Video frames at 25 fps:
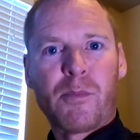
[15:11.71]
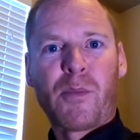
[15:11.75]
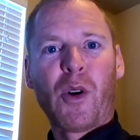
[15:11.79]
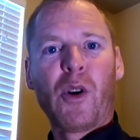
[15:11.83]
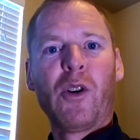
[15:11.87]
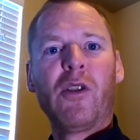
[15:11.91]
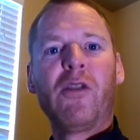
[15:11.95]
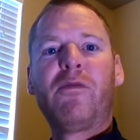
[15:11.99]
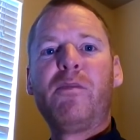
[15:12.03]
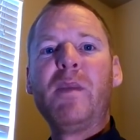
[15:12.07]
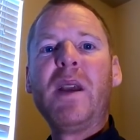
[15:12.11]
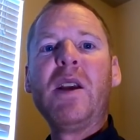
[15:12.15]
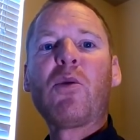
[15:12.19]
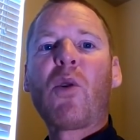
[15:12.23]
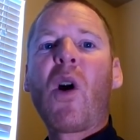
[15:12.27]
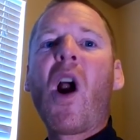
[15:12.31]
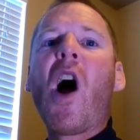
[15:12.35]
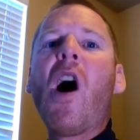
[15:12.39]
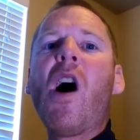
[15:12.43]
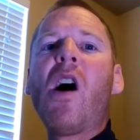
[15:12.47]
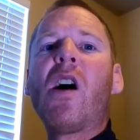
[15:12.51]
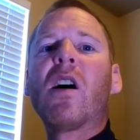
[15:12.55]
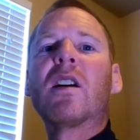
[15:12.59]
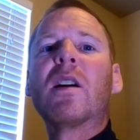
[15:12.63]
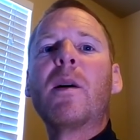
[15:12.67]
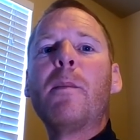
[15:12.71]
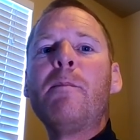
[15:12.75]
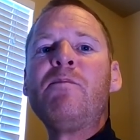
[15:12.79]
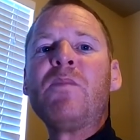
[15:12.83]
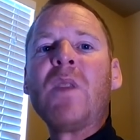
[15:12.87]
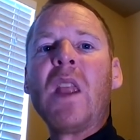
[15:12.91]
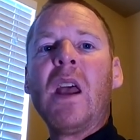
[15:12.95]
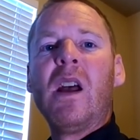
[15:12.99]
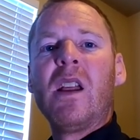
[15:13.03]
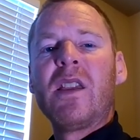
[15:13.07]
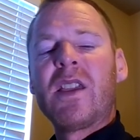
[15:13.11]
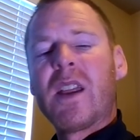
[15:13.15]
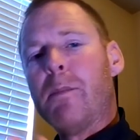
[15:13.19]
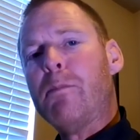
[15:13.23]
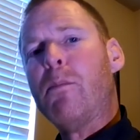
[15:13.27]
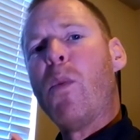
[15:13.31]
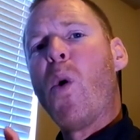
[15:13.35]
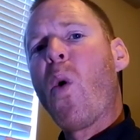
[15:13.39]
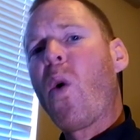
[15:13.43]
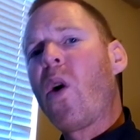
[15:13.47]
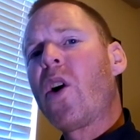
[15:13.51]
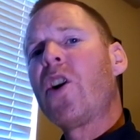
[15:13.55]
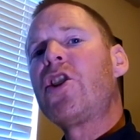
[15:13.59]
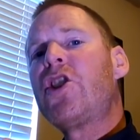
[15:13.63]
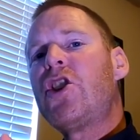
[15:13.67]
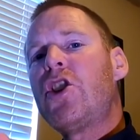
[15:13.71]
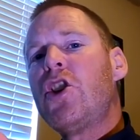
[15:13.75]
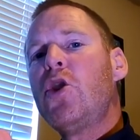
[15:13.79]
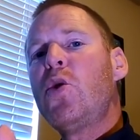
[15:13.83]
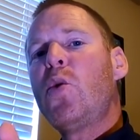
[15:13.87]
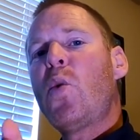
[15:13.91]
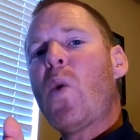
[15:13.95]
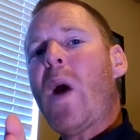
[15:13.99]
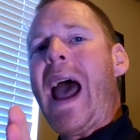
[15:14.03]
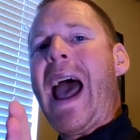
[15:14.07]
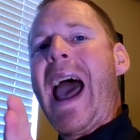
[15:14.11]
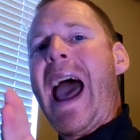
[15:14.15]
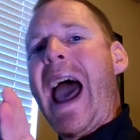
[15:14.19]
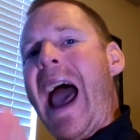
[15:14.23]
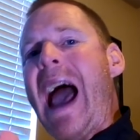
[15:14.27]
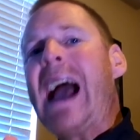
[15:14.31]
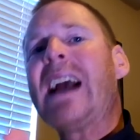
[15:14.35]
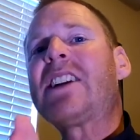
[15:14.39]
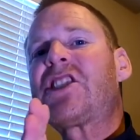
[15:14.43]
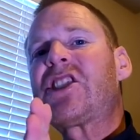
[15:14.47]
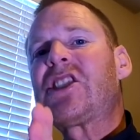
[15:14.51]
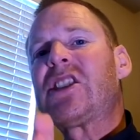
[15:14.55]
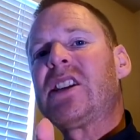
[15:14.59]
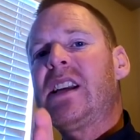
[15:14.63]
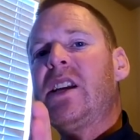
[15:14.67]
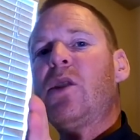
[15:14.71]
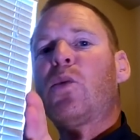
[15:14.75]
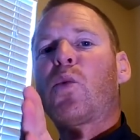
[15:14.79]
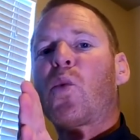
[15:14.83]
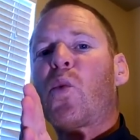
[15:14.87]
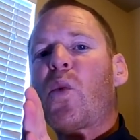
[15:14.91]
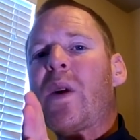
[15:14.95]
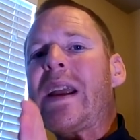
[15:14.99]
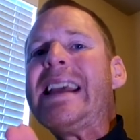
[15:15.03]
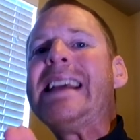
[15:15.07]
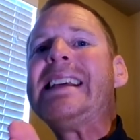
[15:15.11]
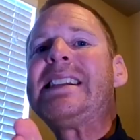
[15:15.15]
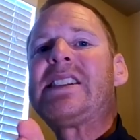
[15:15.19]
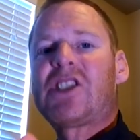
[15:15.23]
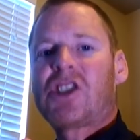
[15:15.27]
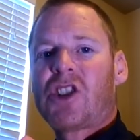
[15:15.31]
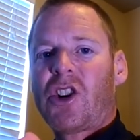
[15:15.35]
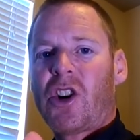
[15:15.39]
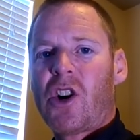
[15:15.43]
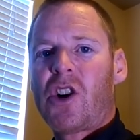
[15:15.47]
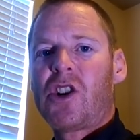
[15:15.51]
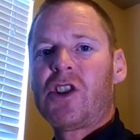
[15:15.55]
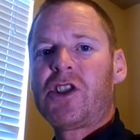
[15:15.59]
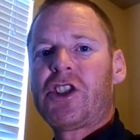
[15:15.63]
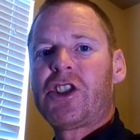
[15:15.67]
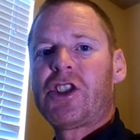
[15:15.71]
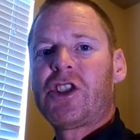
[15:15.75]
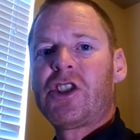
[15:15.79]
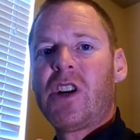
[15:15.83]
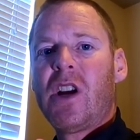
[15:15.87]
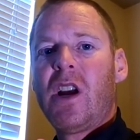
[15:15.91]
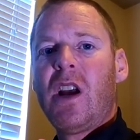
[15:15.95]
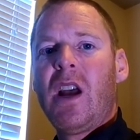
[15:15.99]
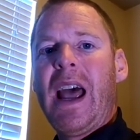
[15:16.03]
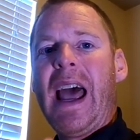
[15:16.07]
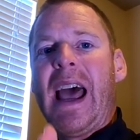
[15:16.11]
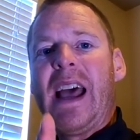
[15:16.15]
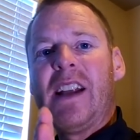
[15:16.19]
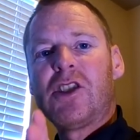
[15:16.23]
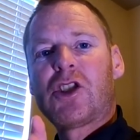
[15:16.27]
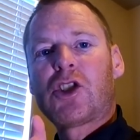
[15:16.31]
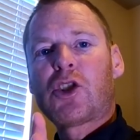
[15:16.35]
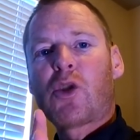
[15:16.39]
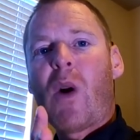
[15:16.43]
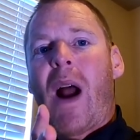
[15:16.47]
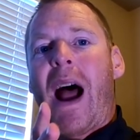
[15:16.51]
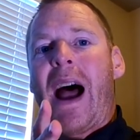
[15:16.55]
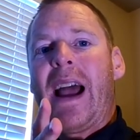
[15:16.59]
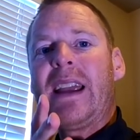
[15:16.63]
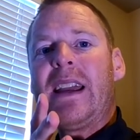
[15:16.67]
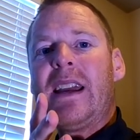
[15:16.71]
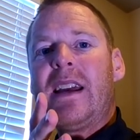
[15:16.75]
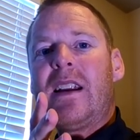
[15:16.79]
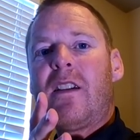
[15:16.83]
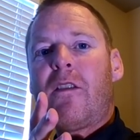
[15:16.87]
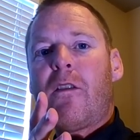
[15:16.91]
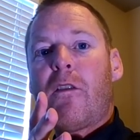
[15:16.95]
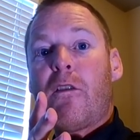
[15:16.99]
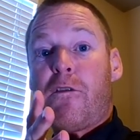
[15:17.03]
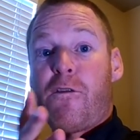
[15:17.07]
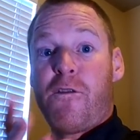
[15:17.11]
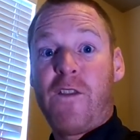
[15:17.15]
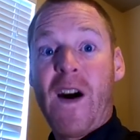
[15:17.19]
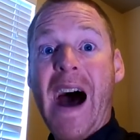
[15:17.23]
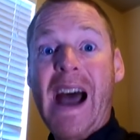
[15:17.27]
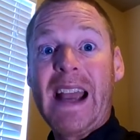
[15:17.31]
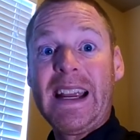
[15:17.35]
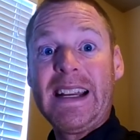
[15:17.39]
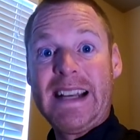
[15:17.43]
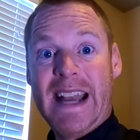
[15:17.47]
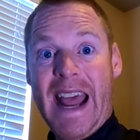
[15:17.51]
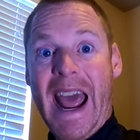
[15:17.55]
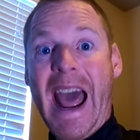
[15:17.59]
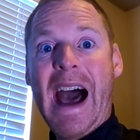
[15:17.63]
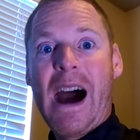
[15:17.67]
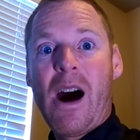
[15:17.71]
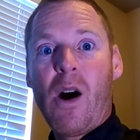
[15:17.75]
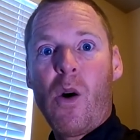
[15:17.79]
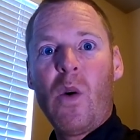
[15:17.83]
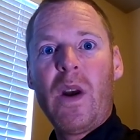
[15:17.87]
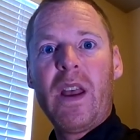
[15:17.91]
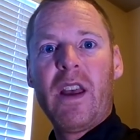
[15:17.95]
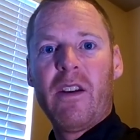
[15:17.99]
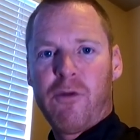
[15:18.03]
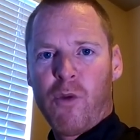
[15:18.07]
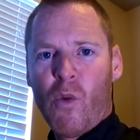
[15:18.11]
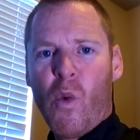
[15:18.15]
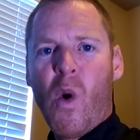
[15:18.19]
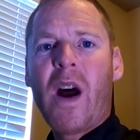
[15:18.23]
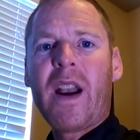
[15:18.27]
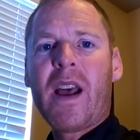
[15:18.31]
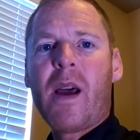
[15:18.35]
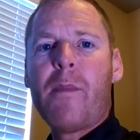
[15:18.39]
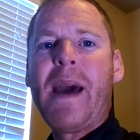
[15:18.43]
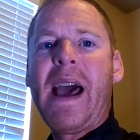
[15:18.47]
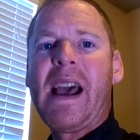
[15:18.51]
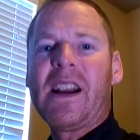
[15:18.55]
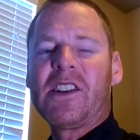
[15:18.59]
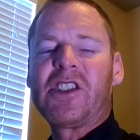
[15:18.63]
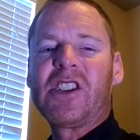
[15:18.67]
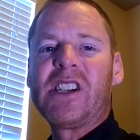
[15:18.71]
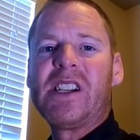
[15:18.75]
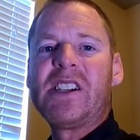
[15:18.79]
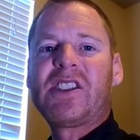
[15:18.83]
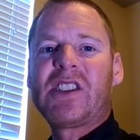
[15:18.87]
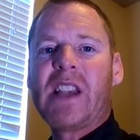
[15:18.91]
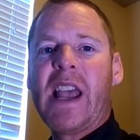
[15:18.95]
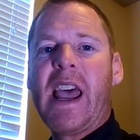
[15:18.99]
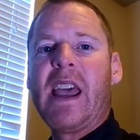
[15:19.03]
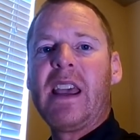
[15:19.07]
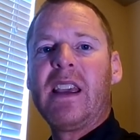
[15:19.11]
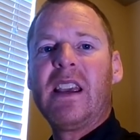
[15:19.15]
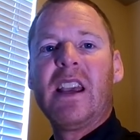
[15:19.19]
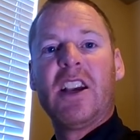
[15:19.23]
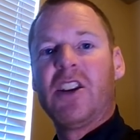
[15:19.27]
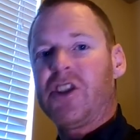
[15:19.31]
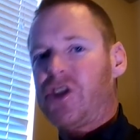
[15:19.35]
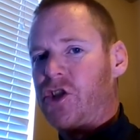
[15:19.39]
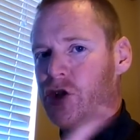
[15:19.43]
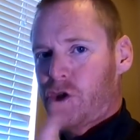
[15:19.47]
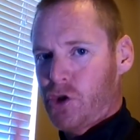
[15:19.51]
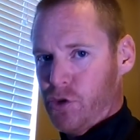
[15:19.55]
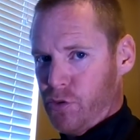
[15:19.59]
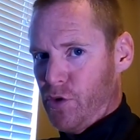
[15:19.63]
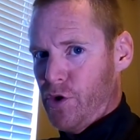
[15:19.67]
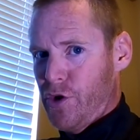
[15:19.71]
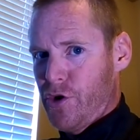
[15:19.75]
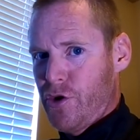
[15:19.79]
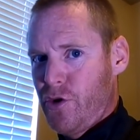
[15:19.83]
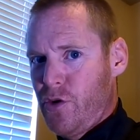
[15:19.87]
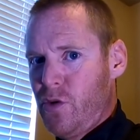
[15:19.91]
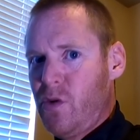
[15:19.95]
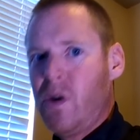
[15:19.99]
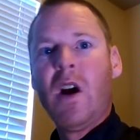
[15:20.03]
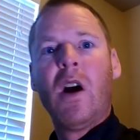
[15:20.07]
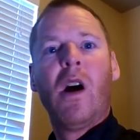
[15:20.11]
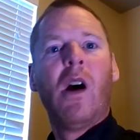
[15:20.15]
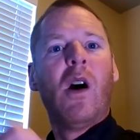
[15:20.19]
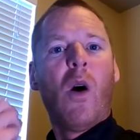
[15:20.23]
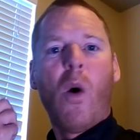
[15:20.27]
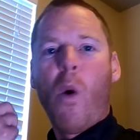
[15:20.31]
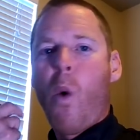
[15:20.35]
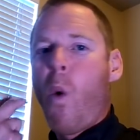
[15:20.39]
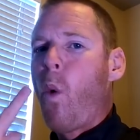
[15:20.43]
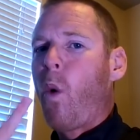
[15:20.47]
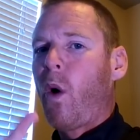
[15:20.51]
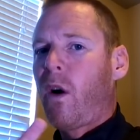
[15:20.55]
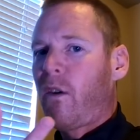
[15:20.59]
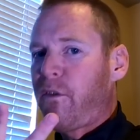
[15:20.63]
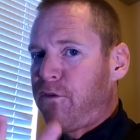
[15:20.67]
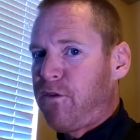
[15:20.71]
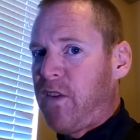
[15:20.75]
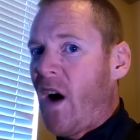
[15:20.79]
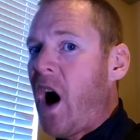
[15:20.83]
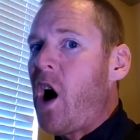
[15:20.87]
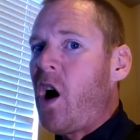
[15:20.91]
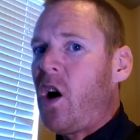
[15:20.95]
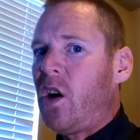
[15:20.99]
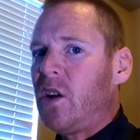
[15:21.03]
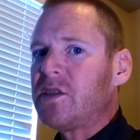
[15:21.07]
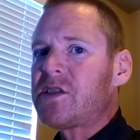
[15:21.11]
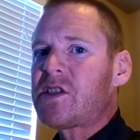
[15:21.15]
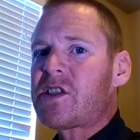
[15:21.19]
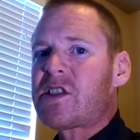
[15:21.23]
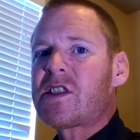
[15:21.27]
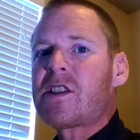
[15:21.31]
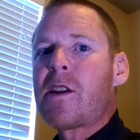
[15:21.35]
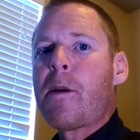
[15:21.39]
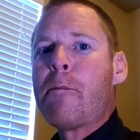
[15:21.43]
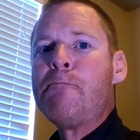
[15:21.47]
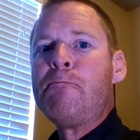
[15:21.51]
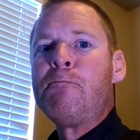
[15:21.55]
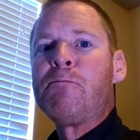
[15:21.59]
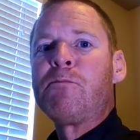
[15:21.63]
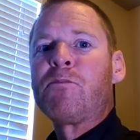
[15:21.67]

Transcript: Prove me wrong. The more you actually research and try and find out if what I'm actually saying is true or false,